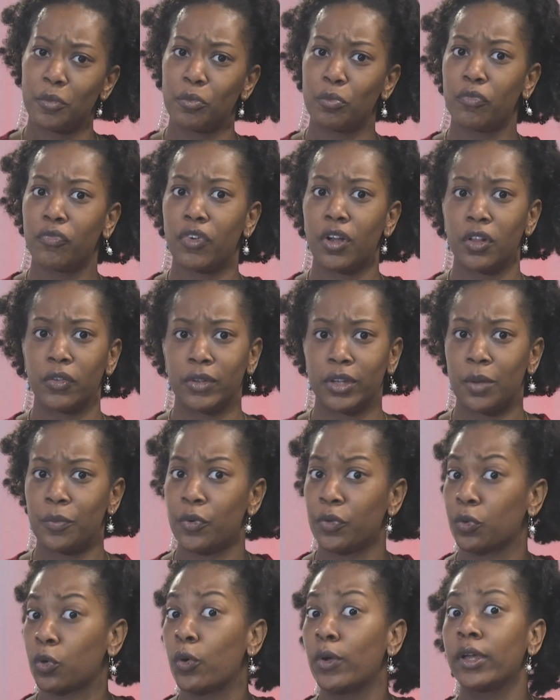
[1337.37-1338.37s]
Following up, or
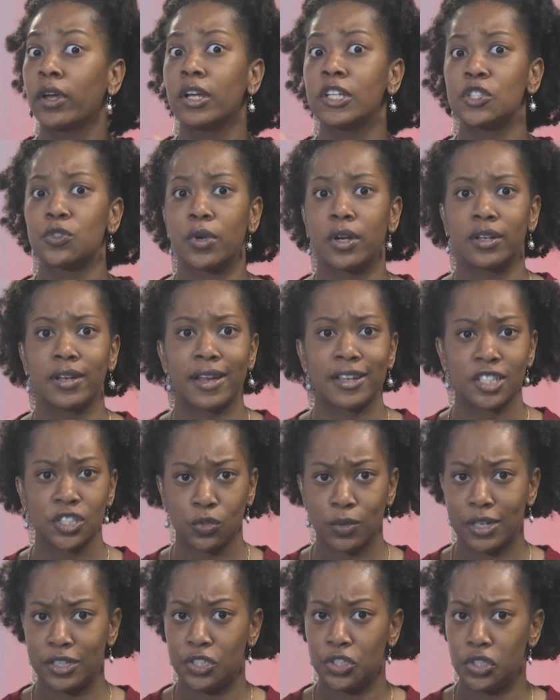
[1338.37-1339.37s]
going on to our next
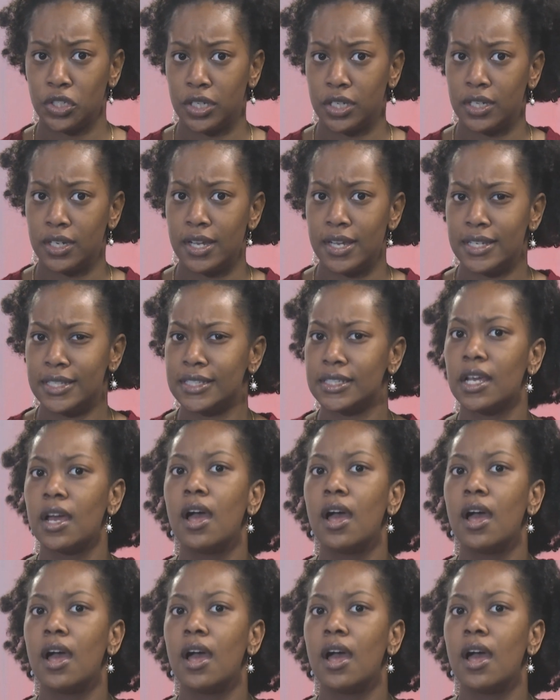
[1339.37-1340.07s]
question is,